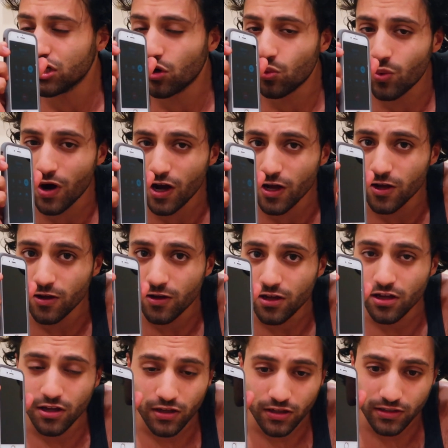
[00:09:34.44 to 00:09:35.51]
You know what?
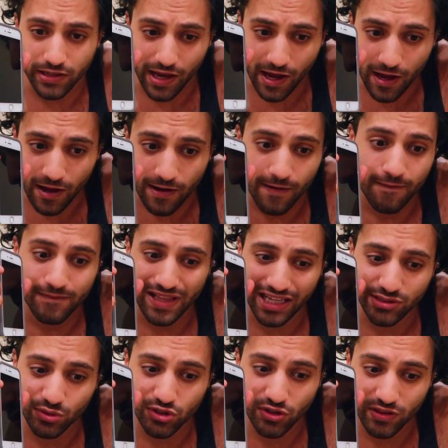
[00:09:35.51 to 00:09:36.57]
Yeah?
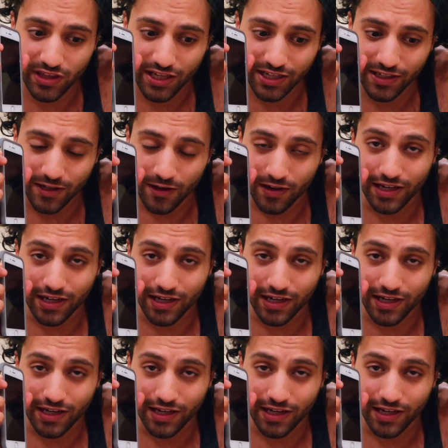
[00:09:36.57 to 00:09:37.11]
That's what you think?